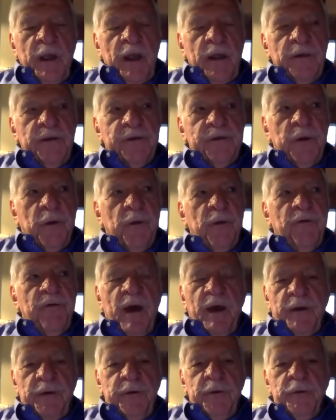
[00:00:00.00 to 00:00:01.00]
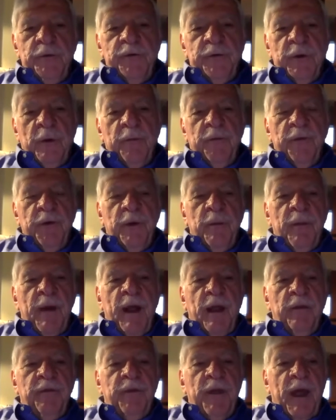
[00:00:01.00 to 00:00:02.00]
And so we've got to do something
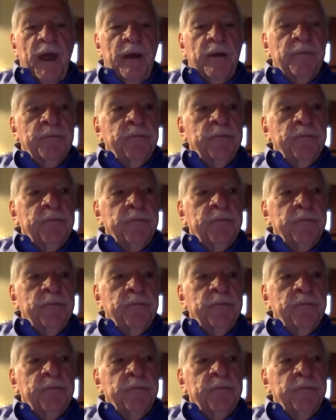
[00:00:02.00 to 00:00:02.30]
about that.